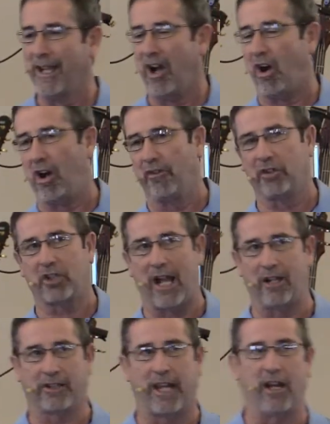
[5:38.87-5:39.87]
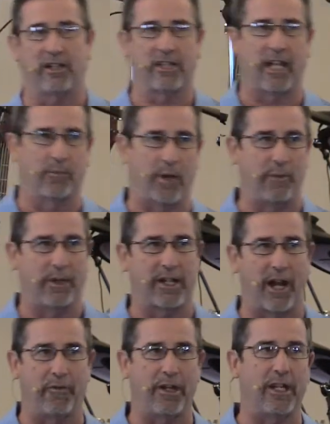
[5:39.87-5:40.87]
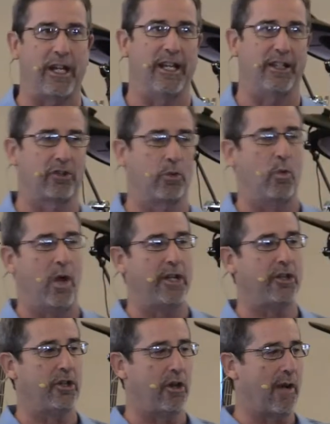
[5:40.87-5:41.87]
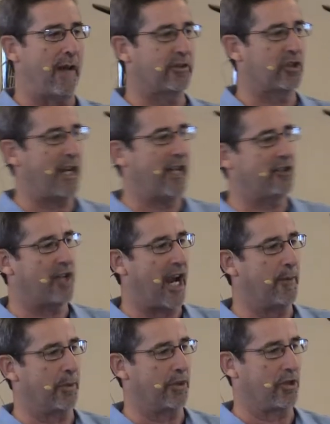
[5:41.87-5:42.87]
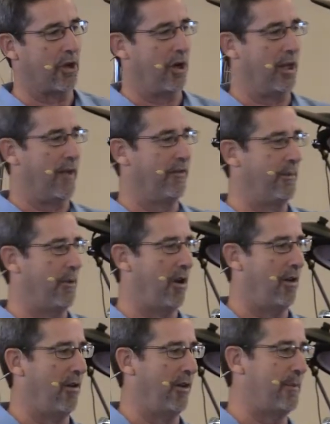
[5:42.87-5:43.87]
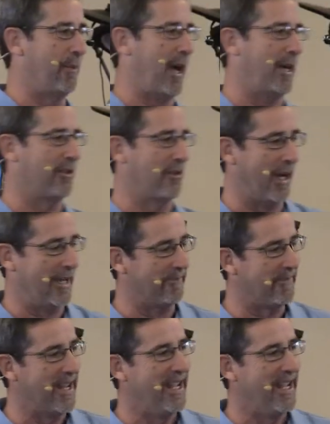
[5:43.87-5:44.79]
All the childcare at Celebrate Recovery is one, you don't have to change diapers. All of them are already potty trained.